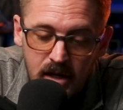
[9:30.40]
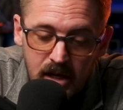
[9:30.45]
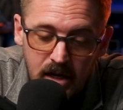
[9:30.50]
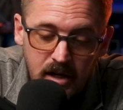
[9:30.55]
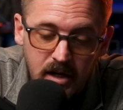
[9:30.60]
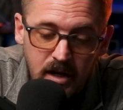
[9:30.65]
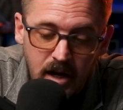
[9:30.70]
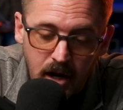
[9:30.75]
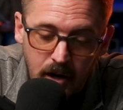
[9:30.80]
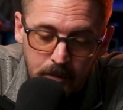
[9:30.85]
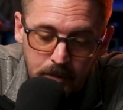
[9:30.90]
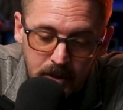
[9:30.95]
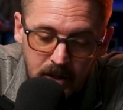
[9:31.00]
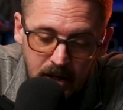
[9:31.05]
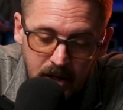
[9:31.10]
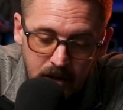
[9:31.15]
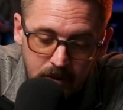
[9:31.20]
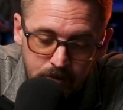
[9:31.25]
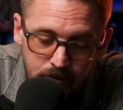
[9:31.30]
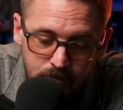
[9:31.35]
in an
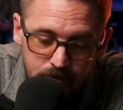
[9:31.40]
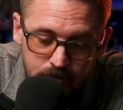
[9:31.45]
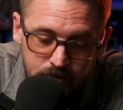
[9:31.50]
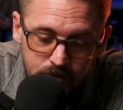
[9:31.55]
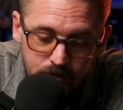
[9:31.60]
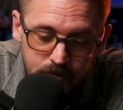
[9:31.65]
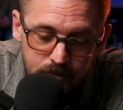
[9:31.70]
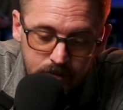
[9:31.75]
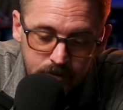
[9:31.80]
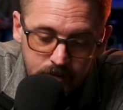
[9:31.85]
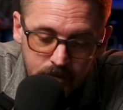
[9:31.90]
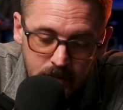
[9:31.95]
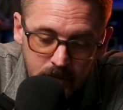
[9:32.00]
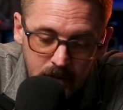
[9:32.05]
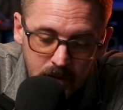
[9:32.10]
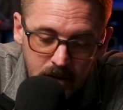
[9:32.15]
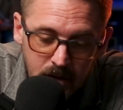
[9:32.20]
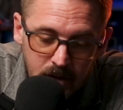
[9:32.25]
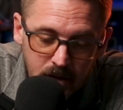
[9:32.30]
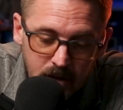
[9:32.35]
airplane,
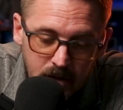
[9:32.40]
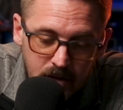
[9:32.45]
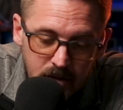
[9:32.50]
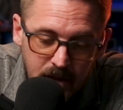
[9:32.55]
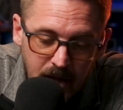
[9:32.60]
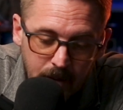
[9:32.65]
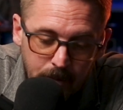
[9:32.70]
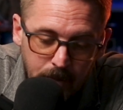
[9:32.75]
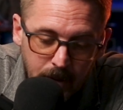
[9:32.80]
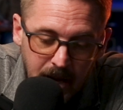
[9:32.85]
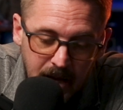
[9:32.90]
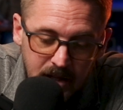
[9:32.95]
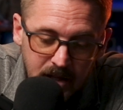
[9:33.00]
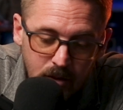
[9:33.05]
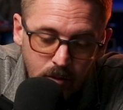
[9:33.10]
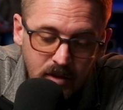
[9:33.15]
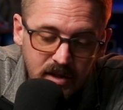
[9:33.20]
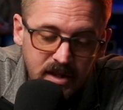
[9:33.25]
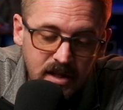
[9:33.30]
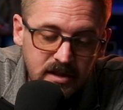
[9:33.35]
that
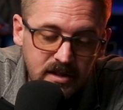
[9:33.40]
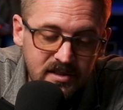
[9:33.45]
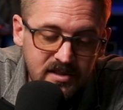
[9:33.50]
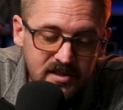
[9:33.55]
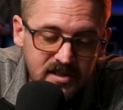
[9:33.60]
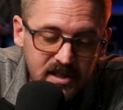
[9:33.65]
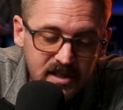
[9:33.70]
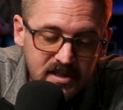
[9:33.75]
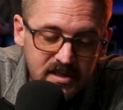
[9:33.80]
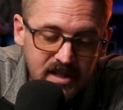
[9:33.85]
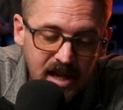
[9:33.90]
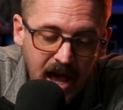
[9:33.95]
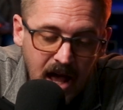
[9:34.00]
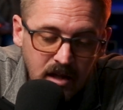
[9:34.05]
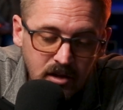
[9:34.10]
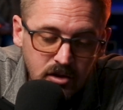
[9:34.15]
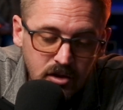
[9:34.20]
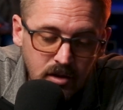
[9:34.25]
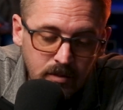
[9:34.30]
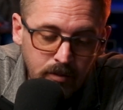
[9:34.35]
pilot within the 6
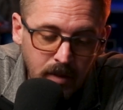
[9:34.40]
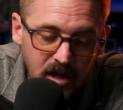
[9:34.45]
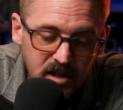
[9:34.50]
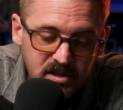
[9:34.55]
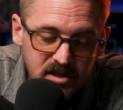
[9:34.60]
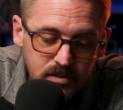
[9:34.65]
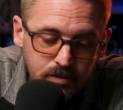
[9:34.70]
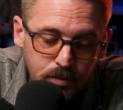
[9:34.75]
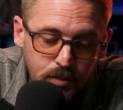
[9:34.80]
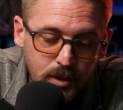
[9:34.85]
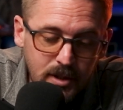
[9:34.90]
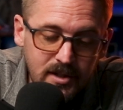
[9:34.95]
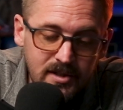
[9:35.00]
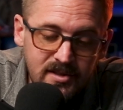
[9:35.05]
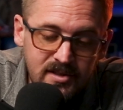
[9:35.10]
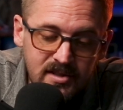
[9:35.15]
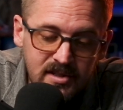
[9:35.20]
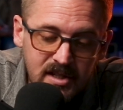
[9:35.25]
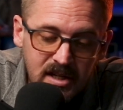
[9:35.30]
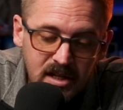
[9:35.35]
calendar months
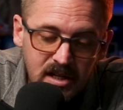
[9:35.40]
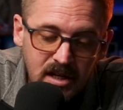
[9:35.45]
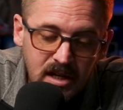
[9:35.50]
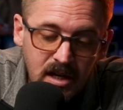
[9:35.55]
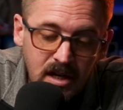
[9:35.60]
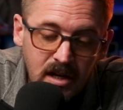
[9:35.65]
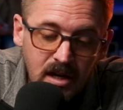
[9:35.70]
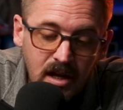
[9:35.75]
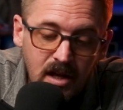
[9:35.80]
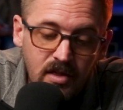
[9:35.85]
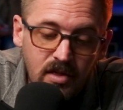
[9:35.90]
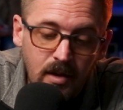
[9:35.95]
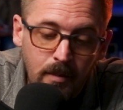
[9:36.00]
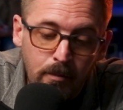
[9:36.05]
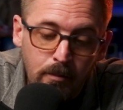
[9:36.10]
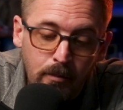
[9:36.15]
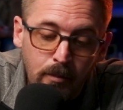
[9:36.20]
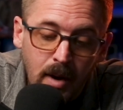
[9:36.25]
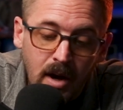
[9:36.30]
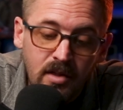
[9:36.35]
preceding the
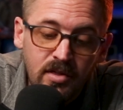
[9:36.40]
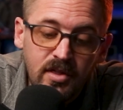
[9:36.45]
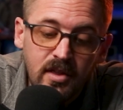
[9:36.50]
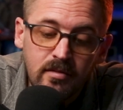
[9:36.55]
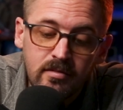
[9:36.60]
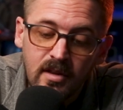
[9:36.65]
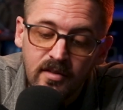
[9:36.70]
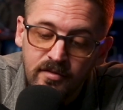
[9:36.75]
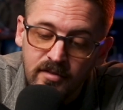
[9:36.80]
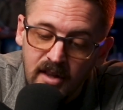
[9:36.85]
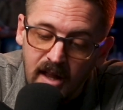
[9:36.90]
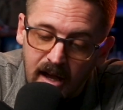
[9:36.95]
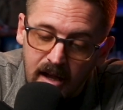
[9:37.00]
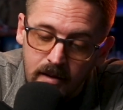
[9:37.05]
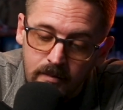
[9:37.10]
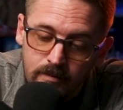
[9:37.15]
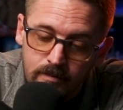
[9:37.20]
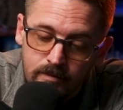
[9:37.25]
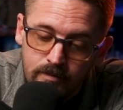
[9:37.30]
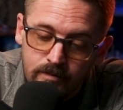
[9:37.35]
month of the flight